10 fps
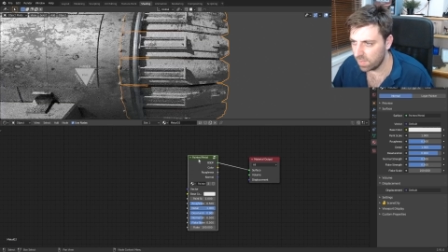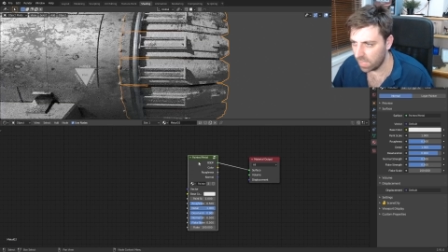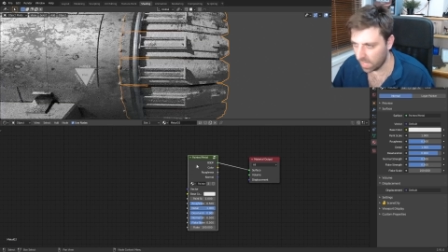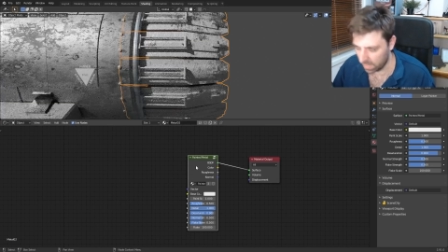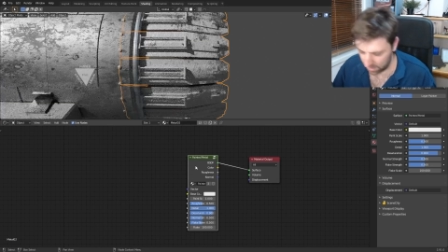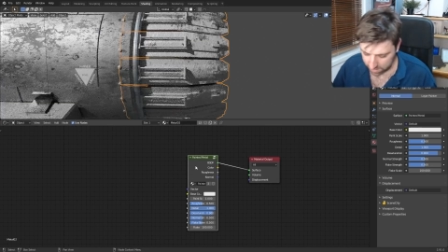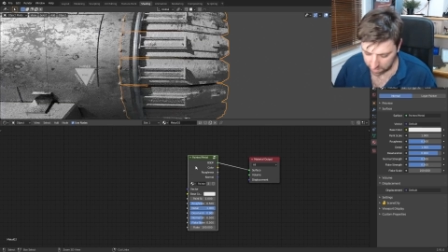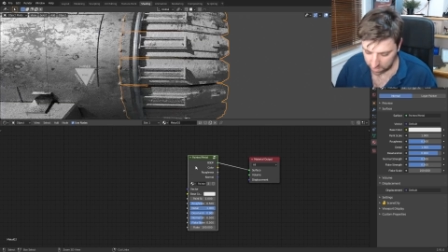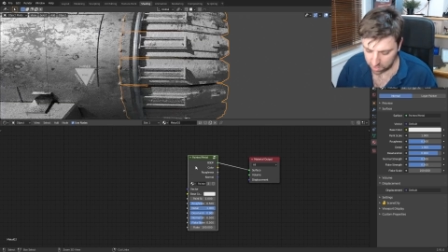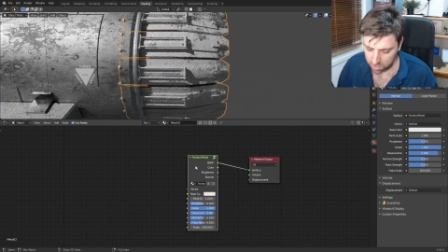Uh, let's
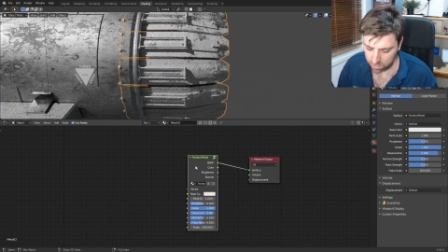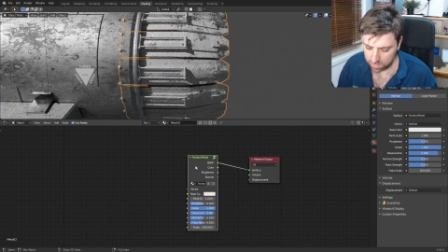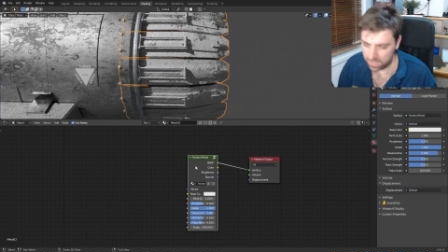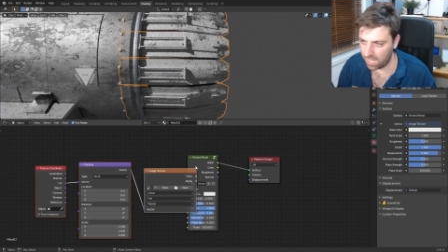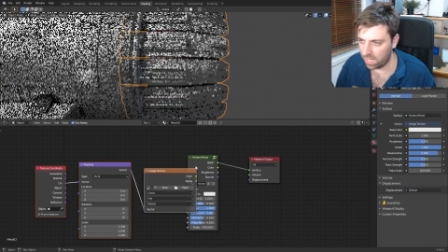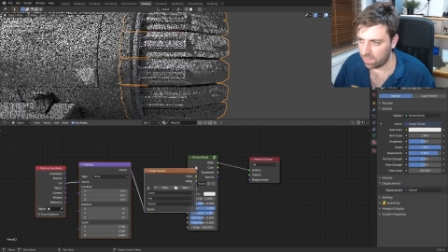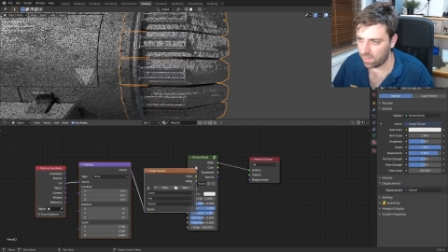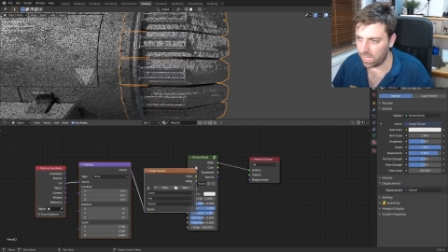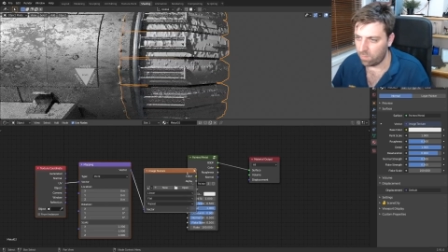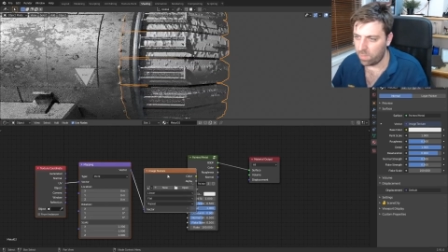go control T on
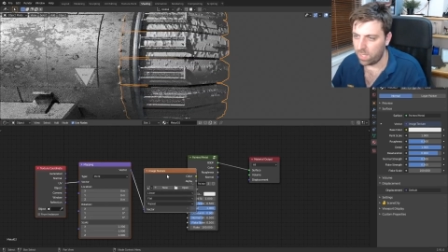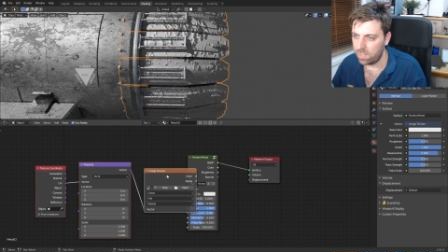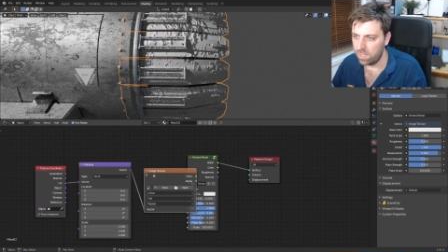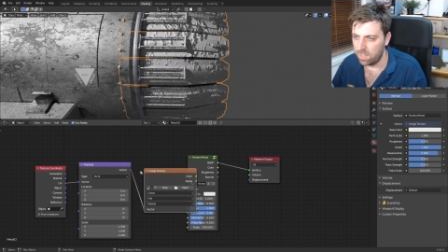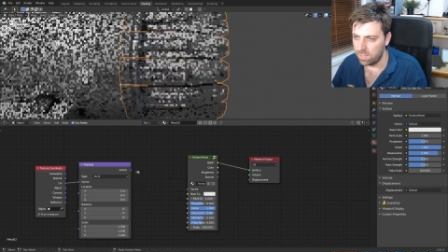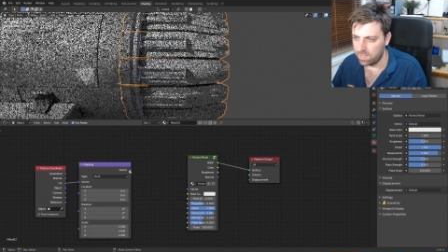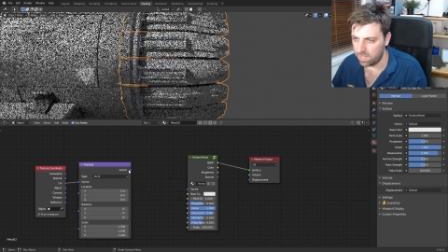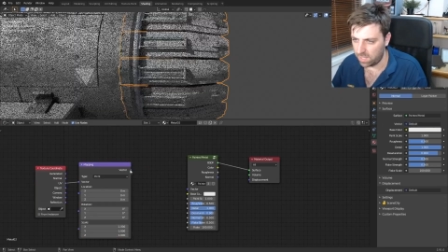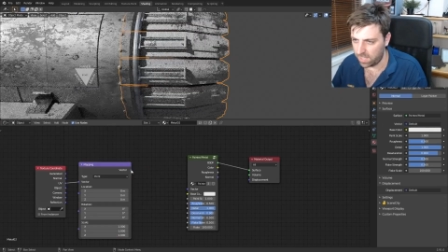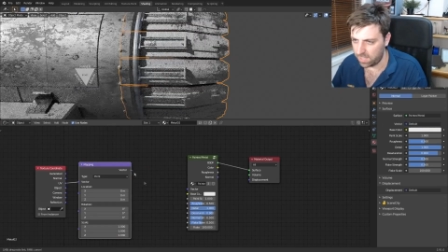that one.
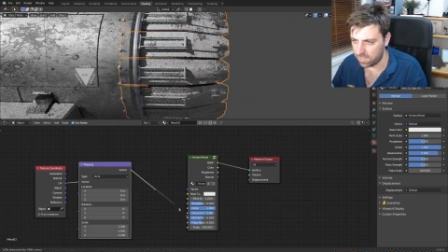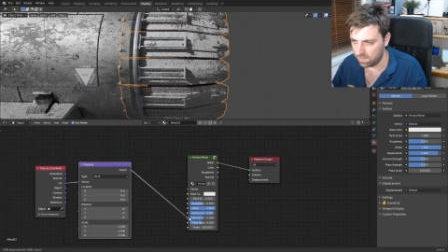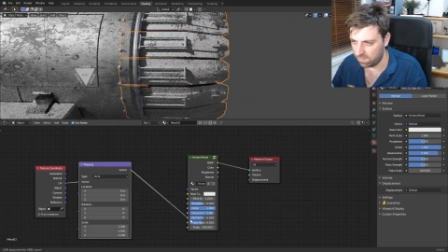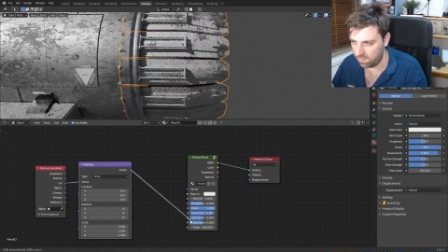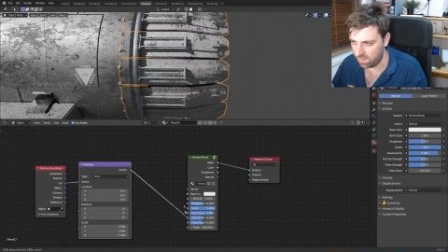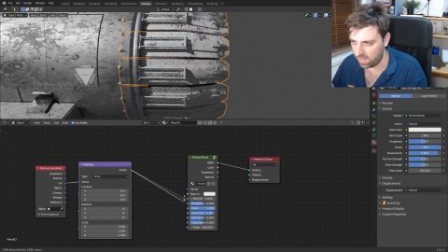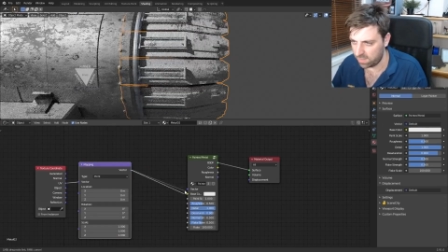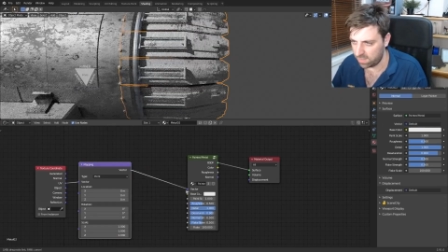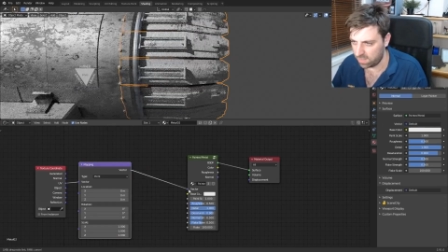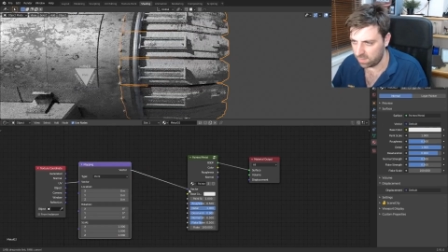Delete
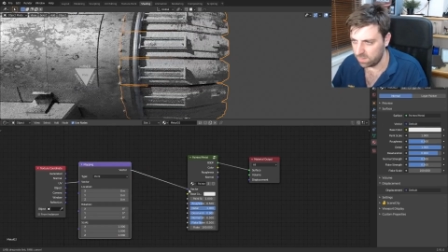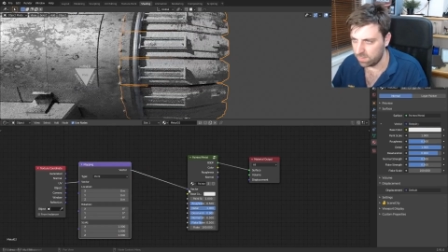vector.